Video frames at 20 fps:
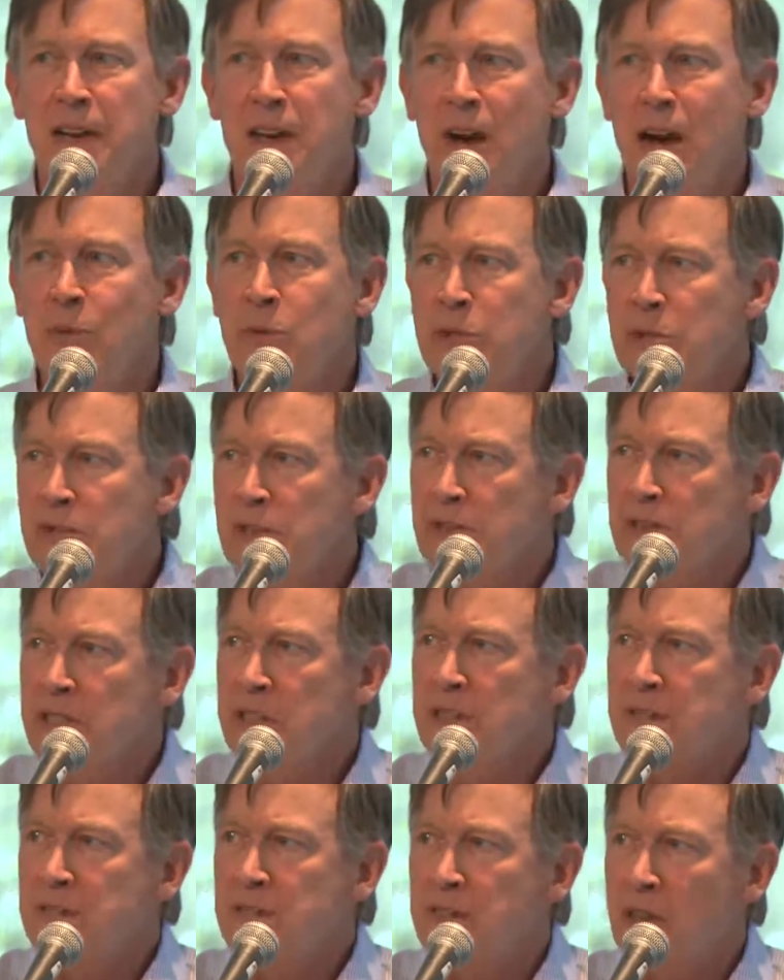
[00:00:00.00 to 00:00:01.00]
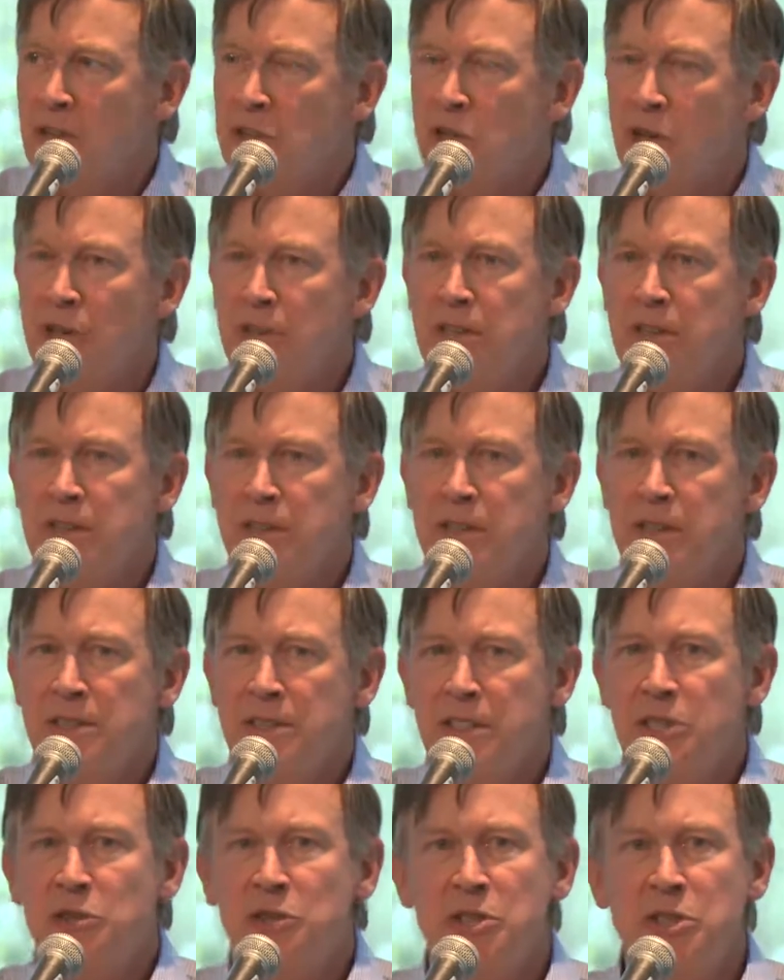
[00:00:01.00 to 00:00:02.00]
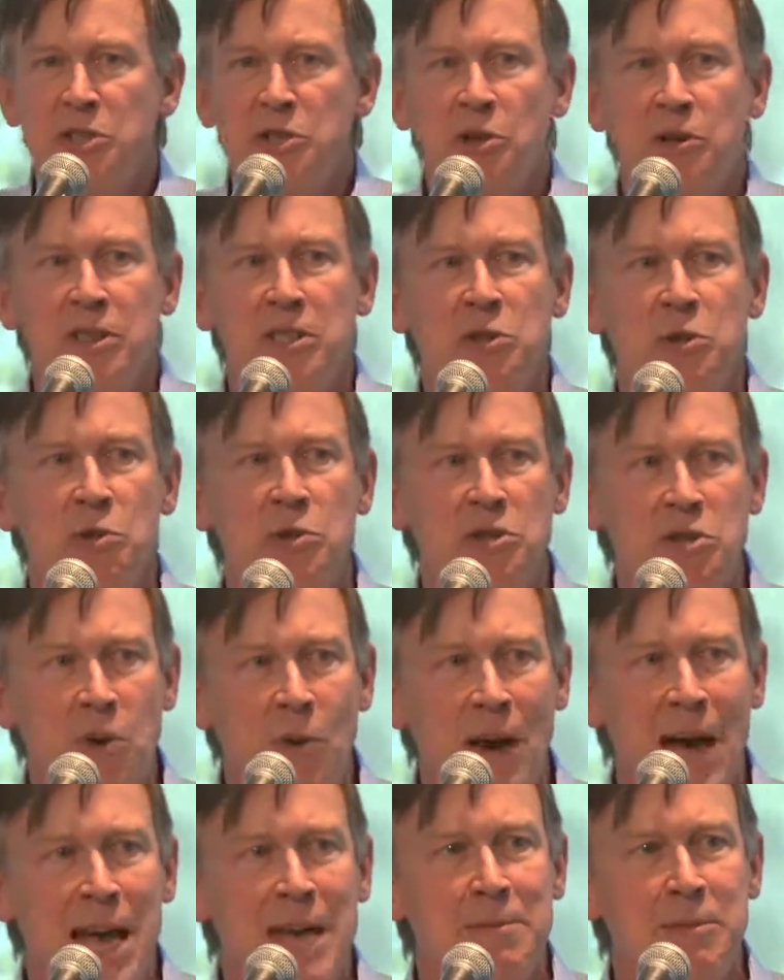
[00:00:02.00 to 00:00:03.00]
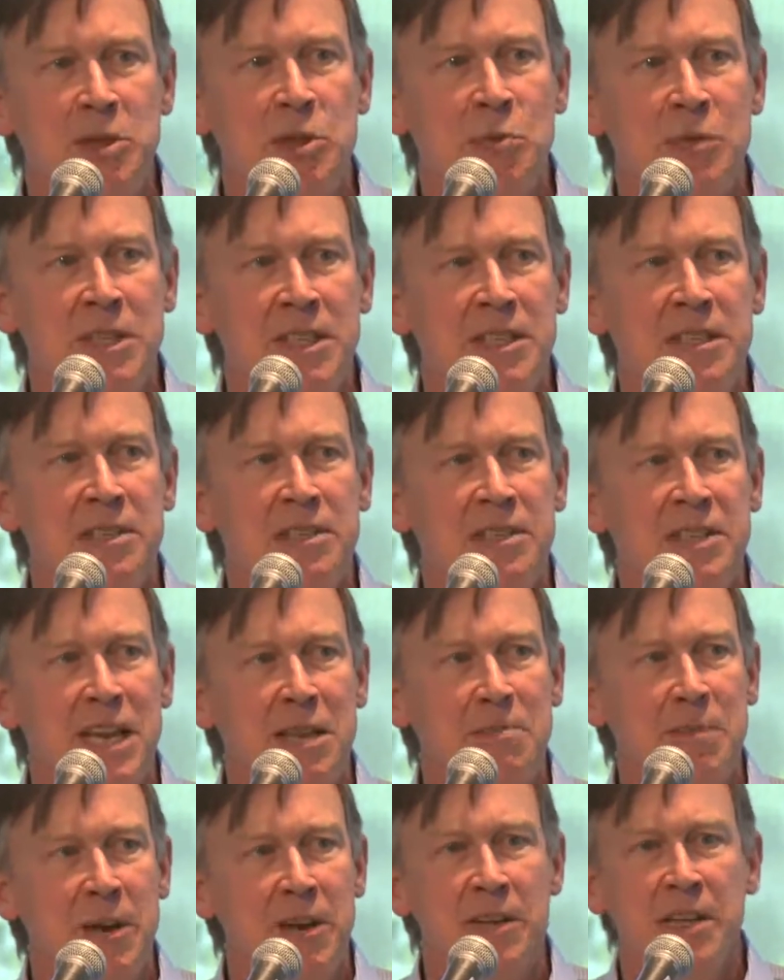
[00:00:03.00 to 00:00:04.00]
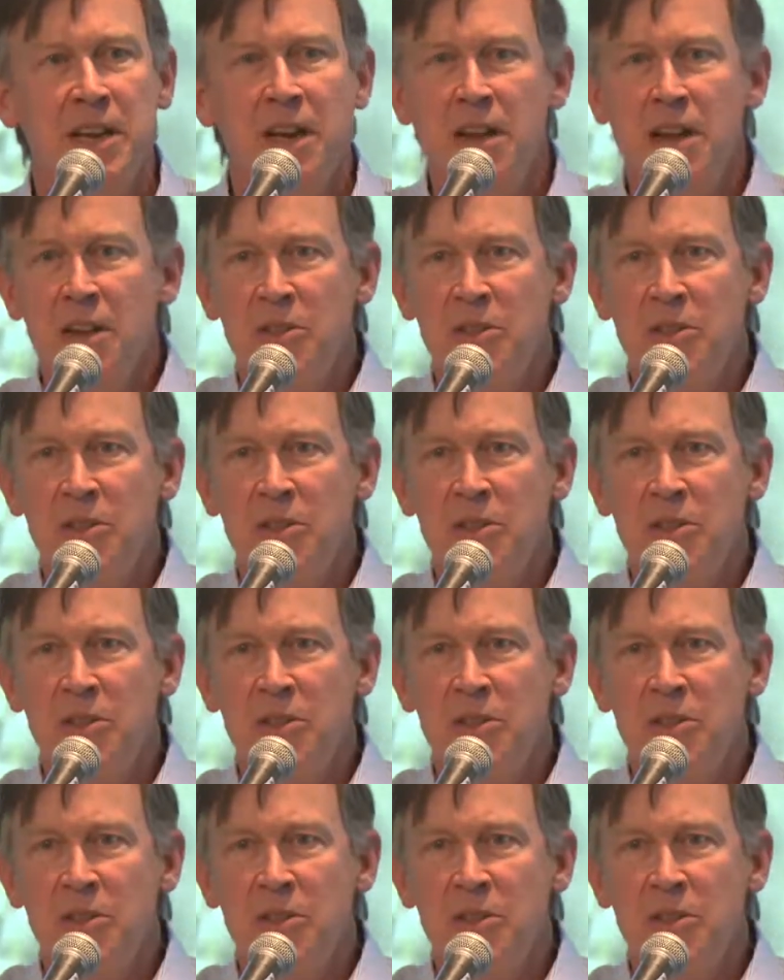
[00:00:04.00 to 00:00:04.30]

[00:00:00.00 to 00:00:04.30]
I went to these the attorney, the district attorneys who were so adamant that we needed the death penalty.